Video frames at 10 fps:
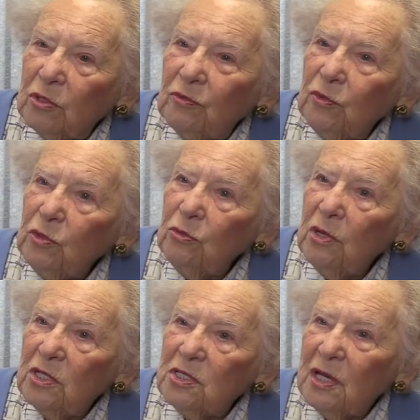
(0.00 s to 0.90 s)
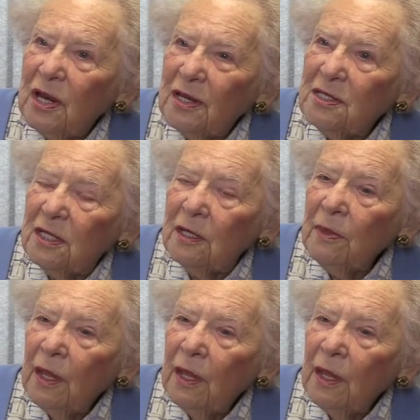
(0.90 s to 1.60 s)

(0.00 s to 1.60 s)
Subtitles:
a few years later